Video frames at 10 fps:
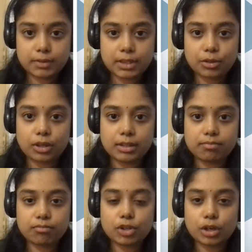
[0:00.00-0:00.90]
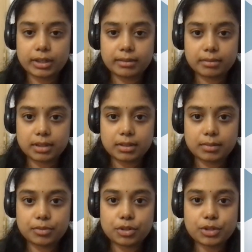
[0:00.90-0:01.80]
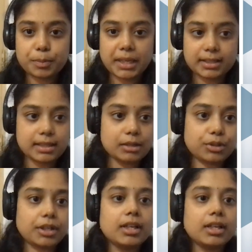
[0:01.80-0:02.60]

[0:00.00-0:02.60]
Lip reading: they're all not spaced out.